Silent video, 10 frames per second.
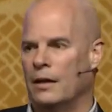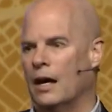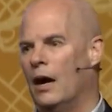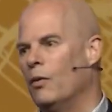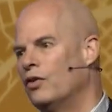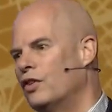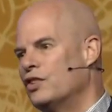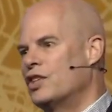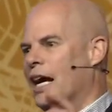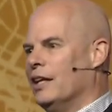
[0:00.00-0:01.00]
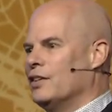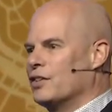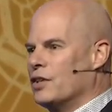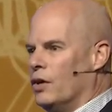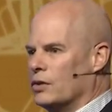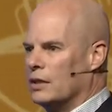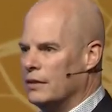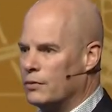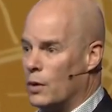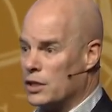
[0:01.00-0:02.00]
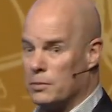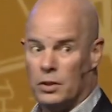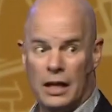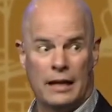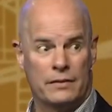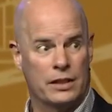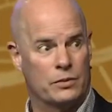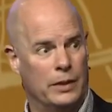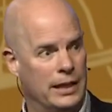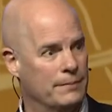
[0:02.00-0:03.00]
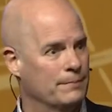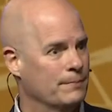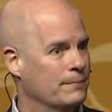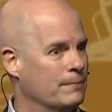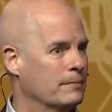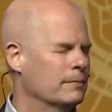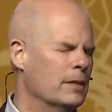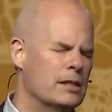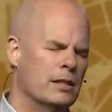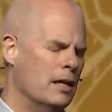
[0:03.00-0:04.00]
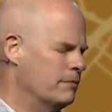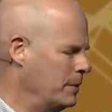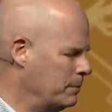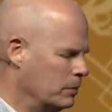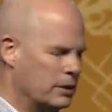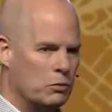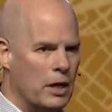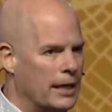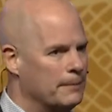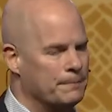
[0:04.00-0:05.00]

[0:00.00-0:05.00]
I want to challenge us all to live questionable lives this week. Let's love people in a way